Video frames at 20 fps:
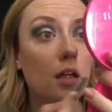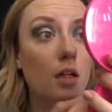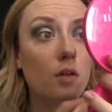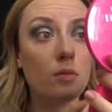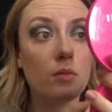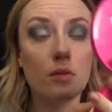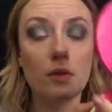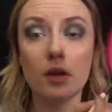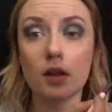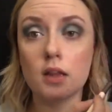It
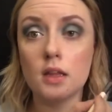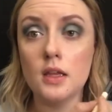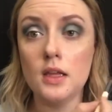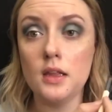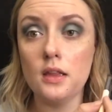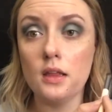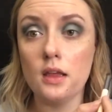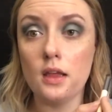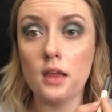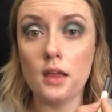
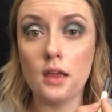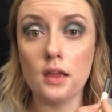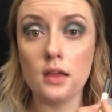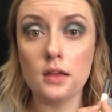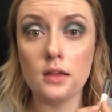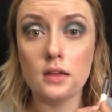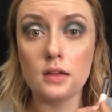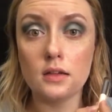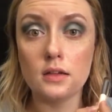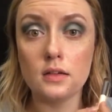really,
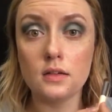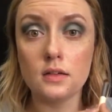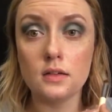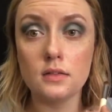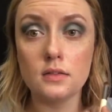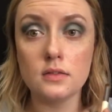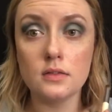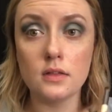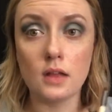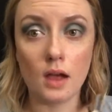like,
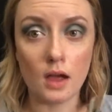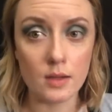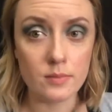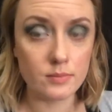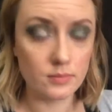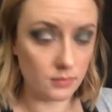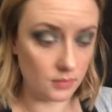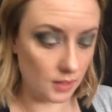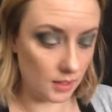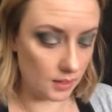
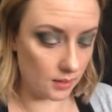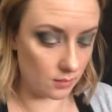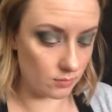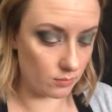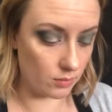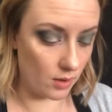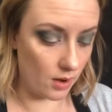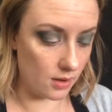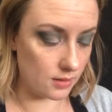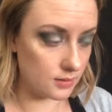I'm like
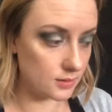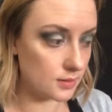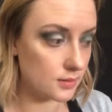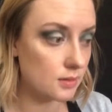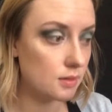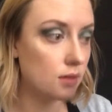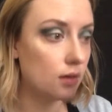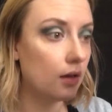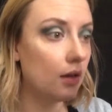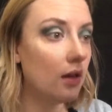
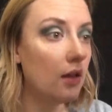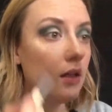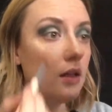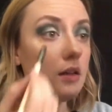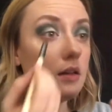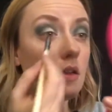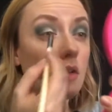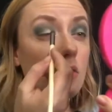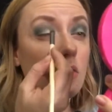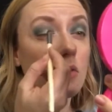impressed.
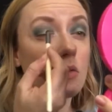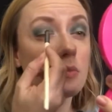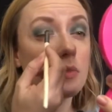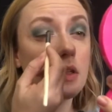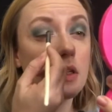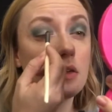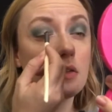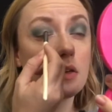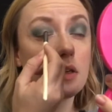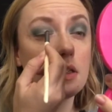Now
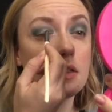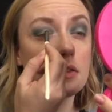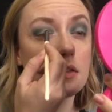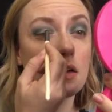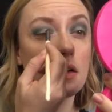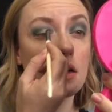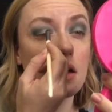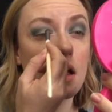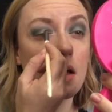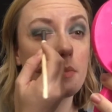normally greens
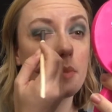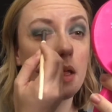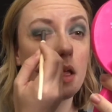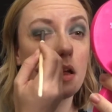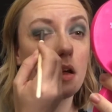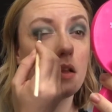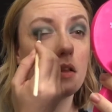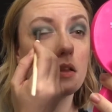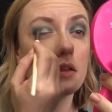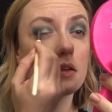are not my
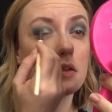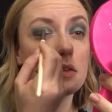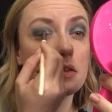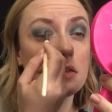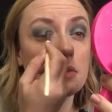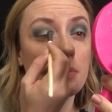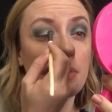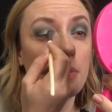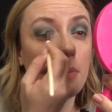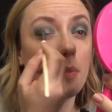
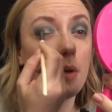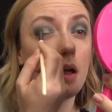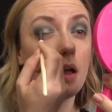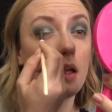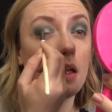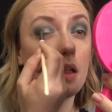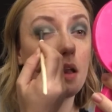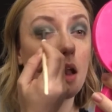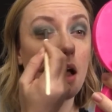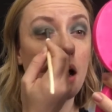colors,
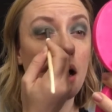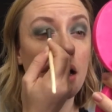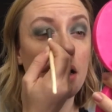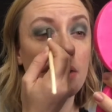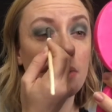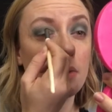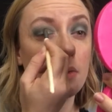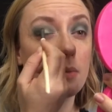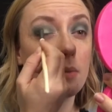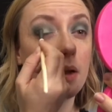but
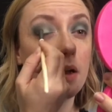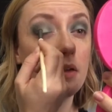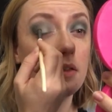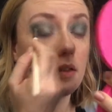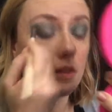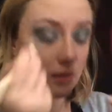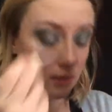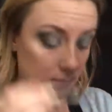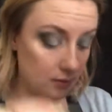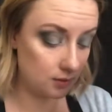I would wear
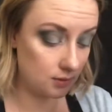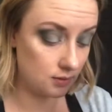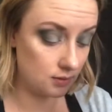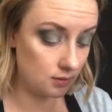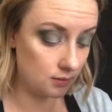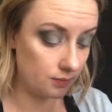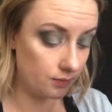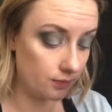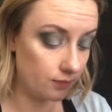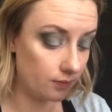this.